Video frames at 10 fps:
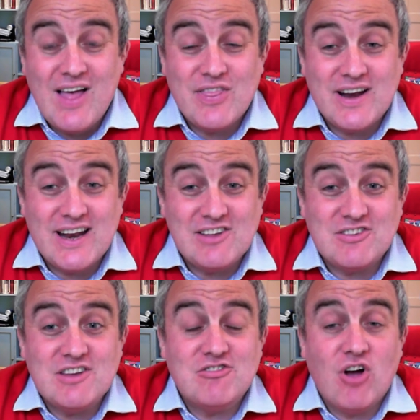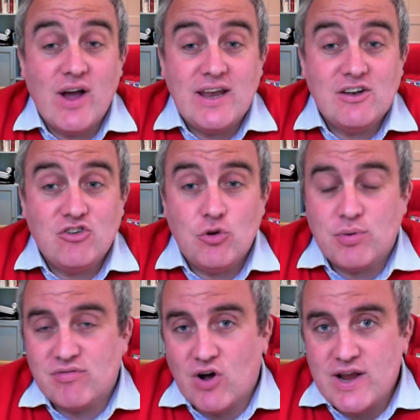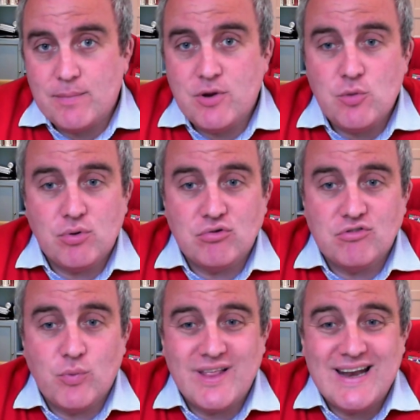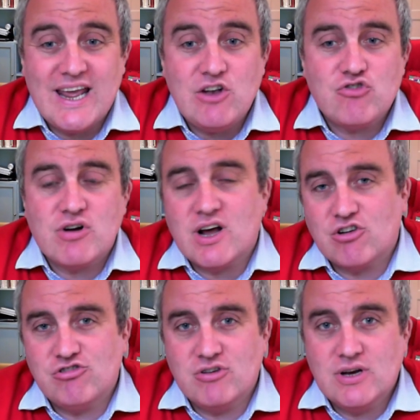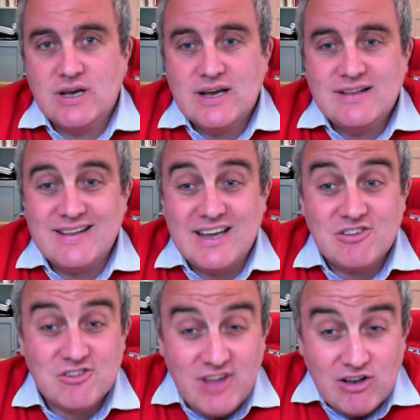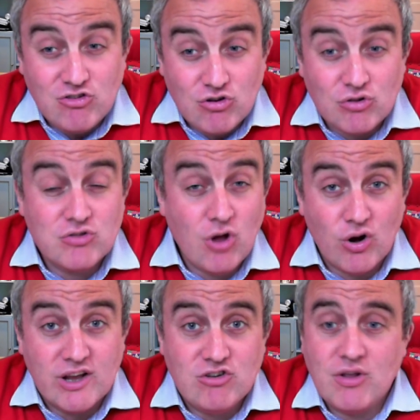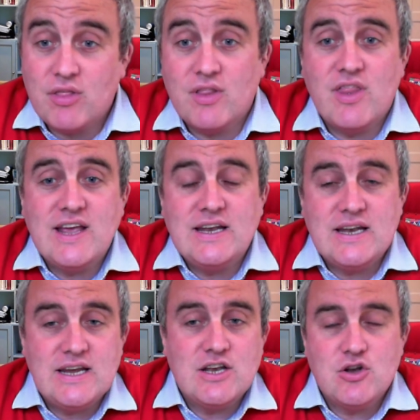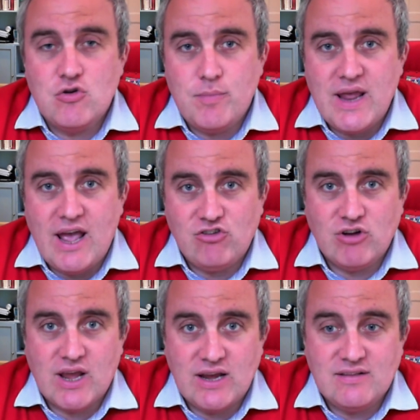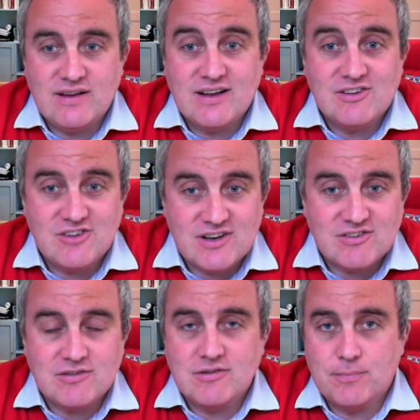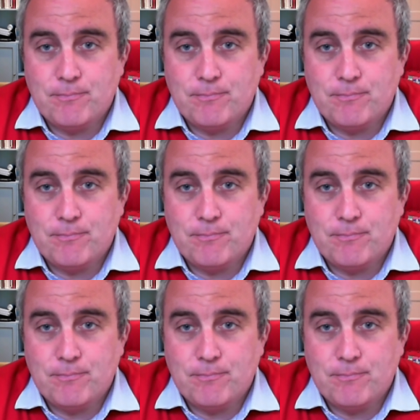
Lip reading: that it is designed to provide pupils with an introduction to the essential knowledge that they need to be educated citizens.